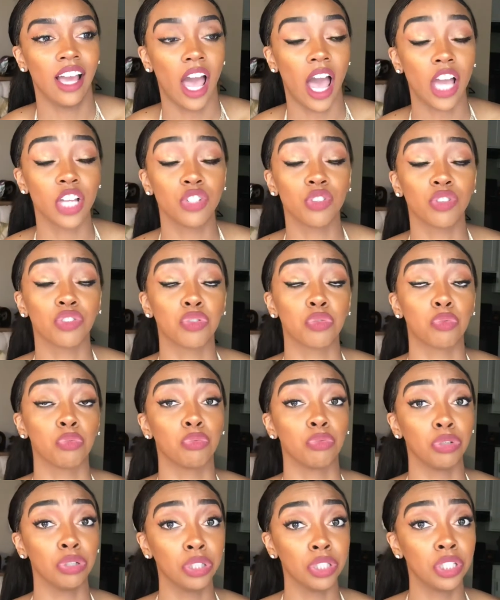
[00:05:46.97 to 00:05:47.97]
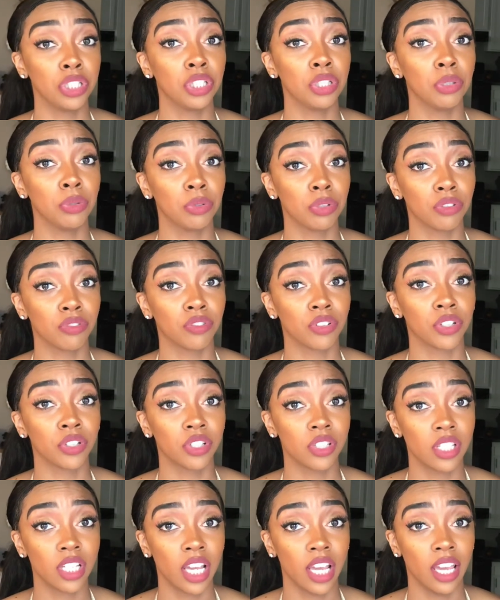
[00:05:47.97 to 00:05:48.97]
I dressed really cute the
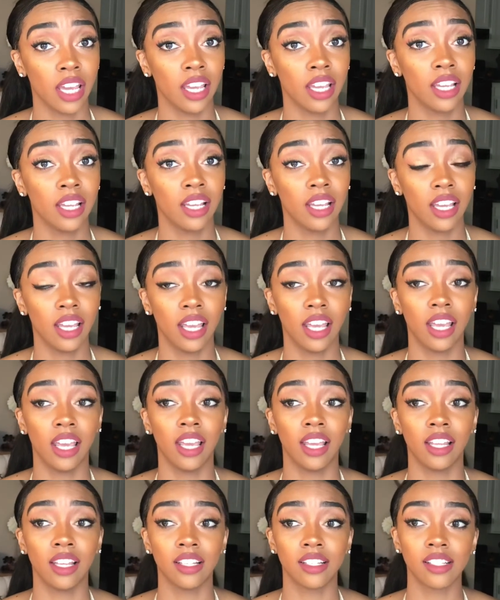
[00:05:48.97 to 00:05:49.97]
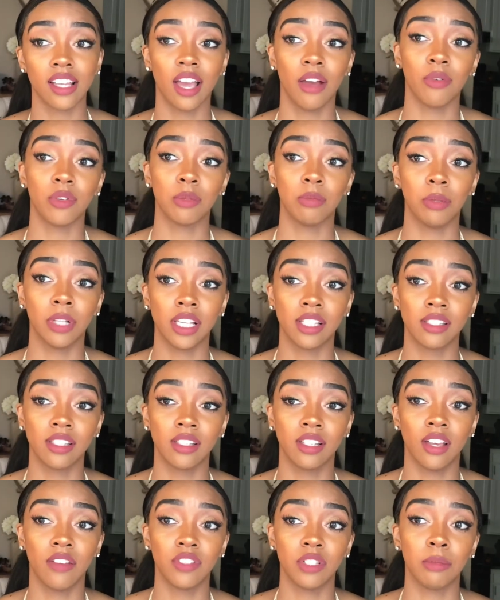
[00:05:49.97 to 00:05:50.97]
first day, and I was blessed
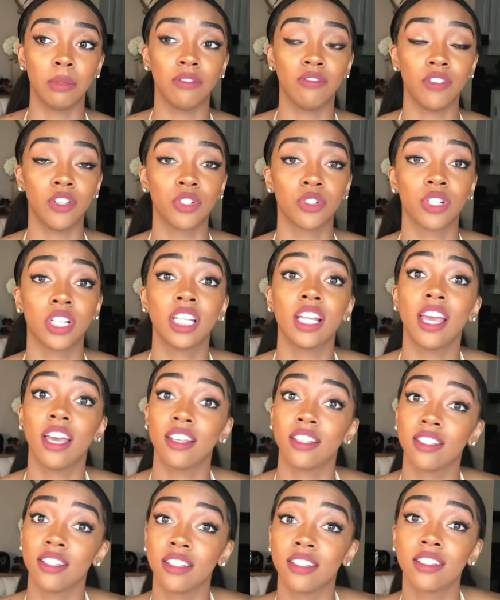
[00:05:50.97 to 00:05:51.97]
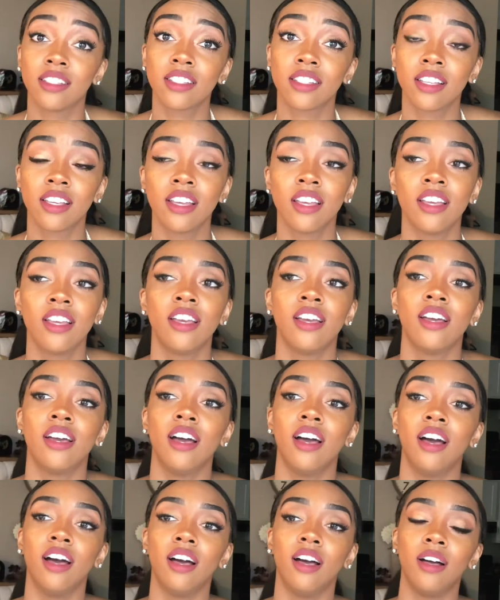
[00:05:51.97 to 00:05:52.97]
enough to be featured in Essence.
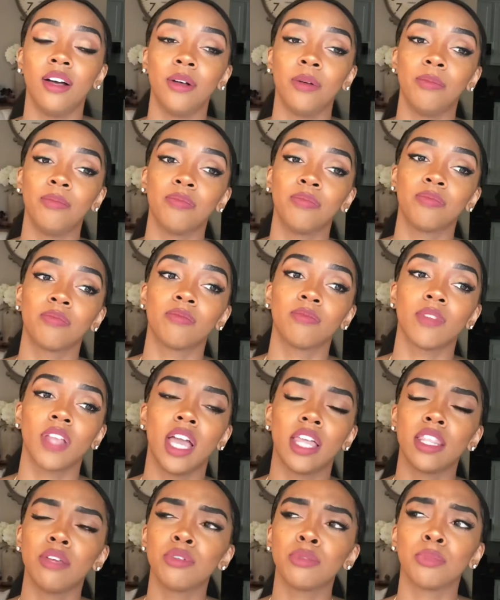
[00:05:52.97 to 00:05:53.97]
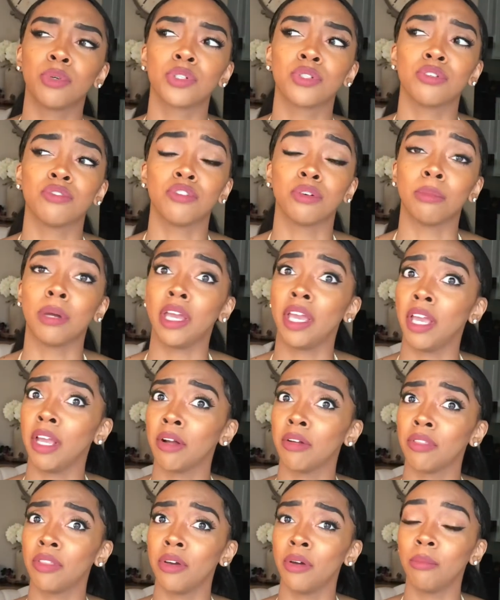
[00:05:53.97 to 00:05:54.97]
I think it was more so for my
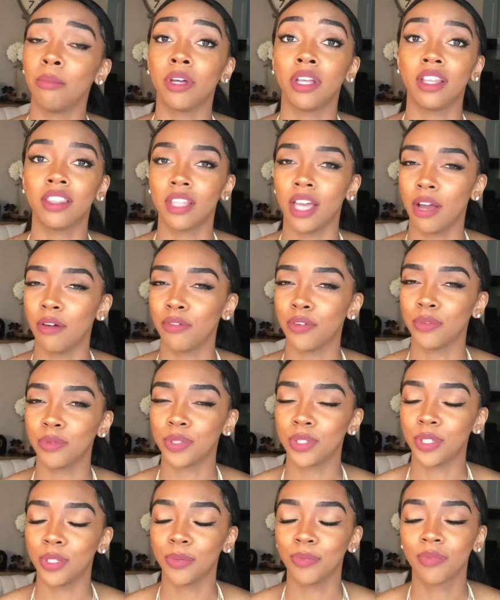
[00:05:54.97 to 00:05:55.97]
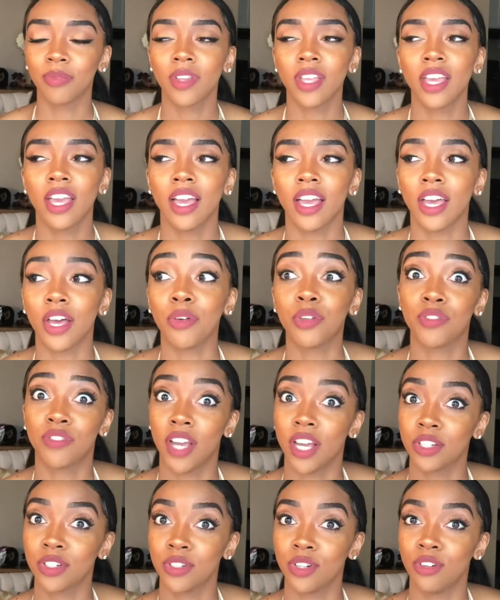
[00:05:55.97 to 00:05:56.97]
hair though, but the outfit was cute. It was
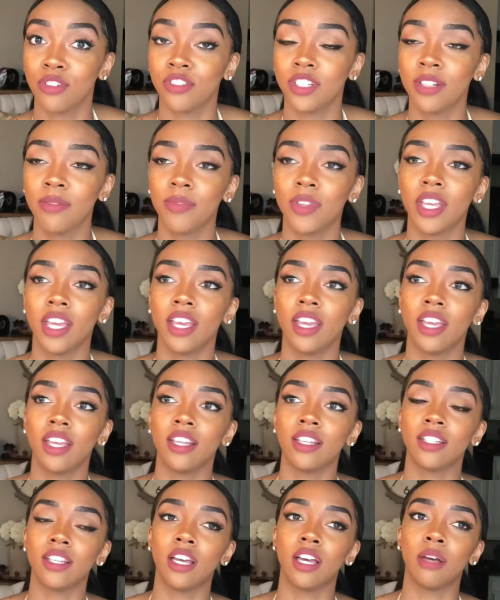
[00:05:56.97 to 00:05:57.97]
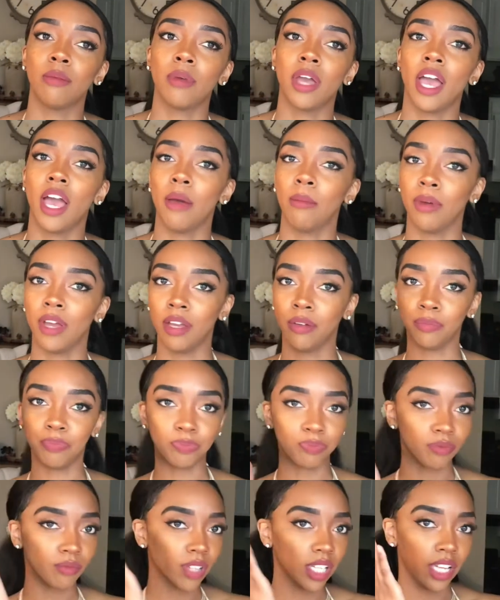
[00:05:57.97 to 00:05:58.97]
Fashion Nova, and I had my
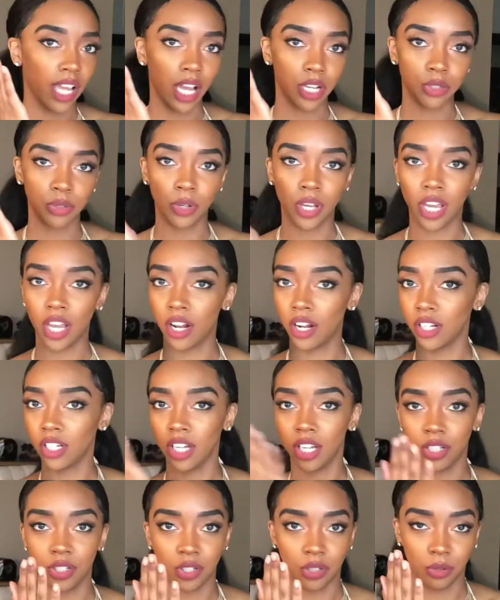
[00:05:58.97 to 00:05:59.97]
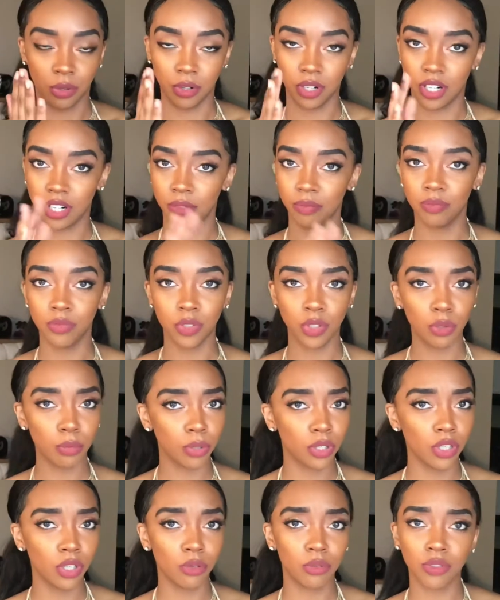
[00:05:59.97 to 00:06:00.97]
natural hair cut short, super
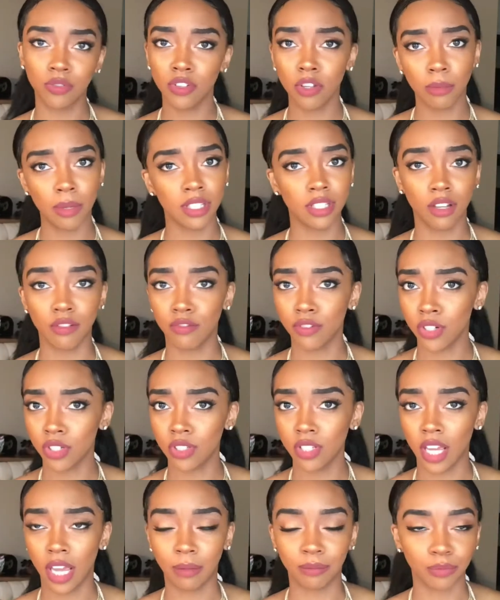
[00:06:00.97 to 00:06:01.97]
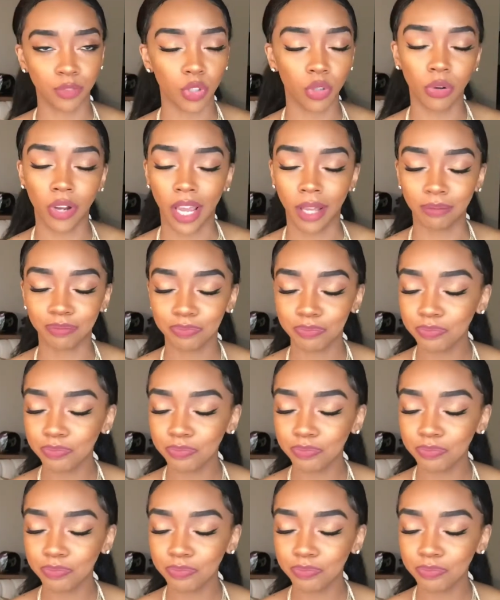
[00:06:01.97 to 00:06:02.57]
cute. Was feeling myself. First day, great.